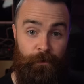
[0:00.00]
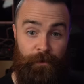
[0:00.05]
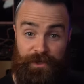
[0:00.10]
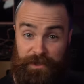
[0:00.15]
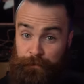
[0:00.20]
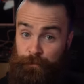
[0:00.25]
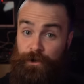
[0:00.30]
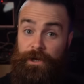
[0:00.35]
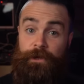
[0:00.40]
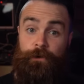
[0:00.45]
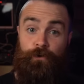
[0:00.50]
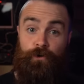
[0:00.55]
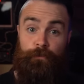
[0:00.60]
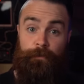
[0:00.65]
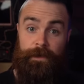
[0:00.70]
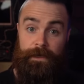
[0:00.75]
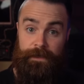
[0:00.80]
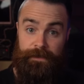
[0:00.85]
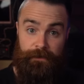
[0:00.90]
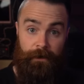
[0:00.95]
which is pretty cool
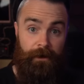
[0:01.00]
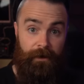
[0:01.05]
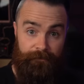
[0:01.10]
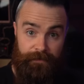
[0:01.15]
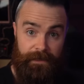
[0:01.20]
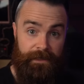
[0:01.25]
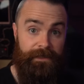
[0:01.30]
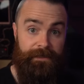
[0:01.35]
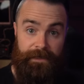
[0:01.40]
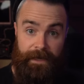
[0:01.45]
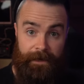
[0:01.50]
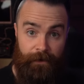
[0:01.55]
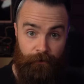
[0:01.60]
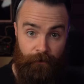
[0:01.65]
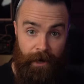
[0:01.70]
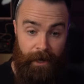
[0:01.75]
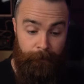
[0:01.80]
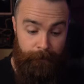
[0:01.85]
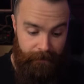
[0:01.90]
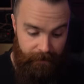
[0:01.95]
because often
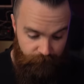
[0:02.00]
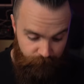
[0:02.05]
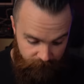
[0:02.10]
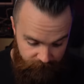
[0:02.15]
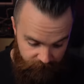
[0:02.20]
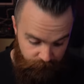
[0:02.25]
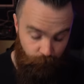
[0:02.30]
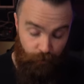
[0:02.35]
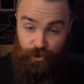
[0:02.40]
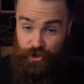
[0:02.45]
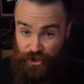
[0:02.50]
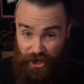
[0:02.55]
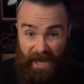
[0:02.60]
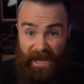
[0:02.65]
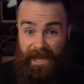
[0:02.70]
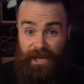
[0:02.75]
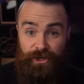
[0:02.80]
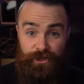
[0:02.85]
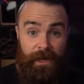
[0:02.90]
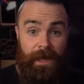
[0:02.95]
container I P addresses will
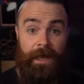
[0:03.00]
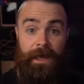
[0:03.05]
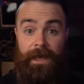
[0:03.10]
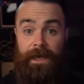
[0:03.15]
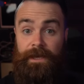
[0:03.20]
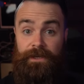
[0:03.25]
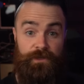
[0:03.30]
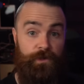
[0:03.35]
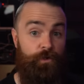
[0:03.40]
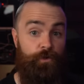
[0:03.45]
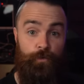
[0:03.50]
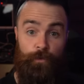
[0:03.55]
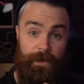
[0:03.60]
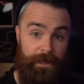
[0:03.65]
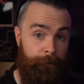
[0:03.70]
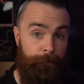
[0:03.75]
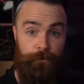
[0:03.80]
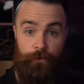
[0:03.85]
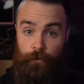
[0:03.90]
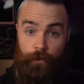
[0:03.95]
change as you
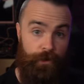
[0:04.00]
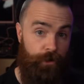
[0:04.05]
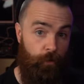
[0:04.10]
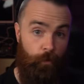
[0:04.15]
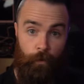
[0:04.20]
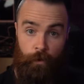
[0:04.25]
redeploy your